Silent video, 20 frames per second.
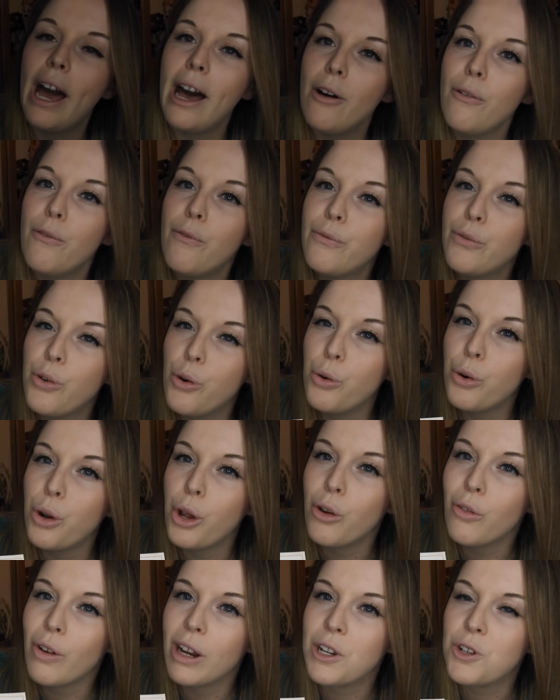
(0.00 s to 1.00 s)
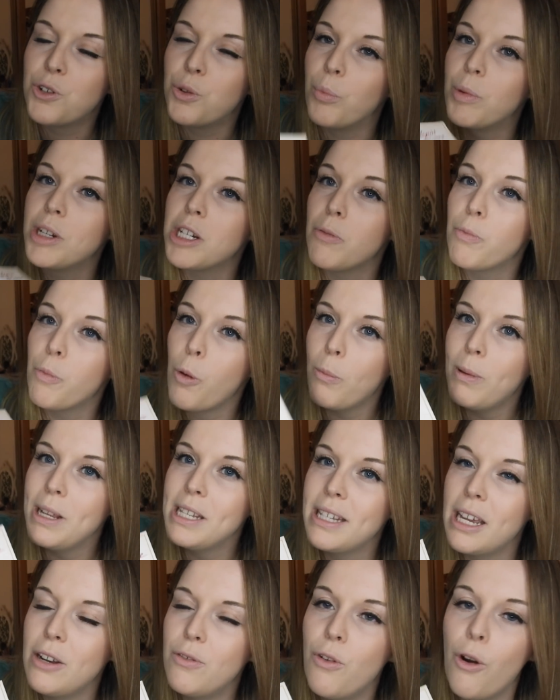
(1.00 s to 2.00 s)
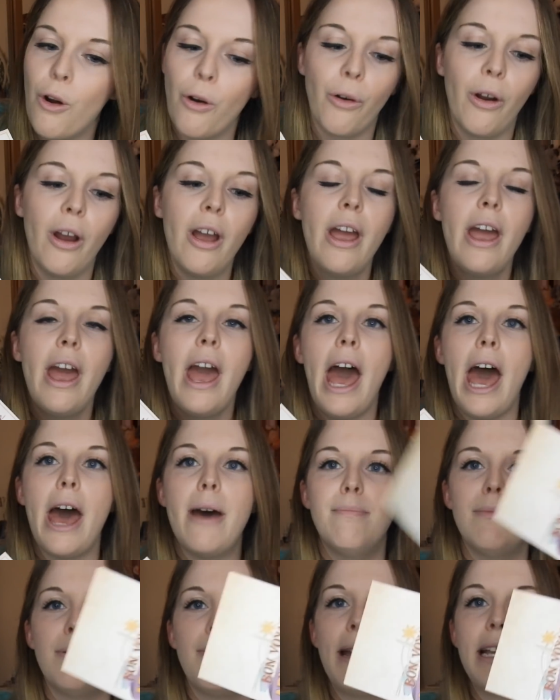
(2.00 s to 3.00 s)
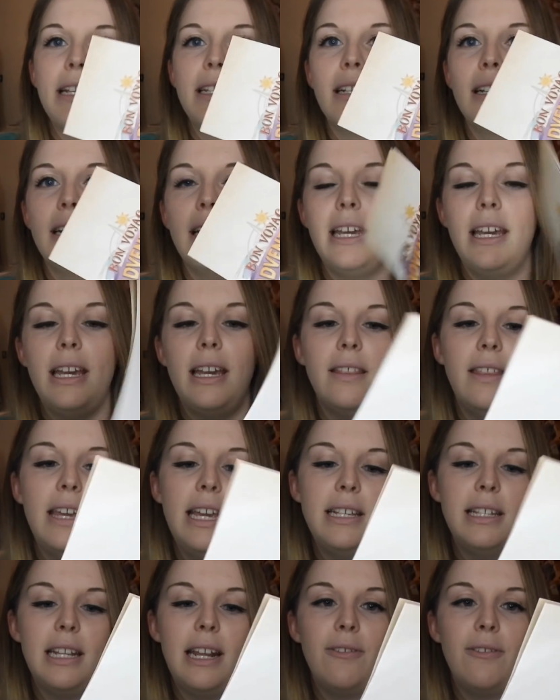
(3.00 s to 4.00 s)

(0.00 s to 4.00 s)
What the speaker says: al Forno restaurant, which I've probably said wrong, but basically these are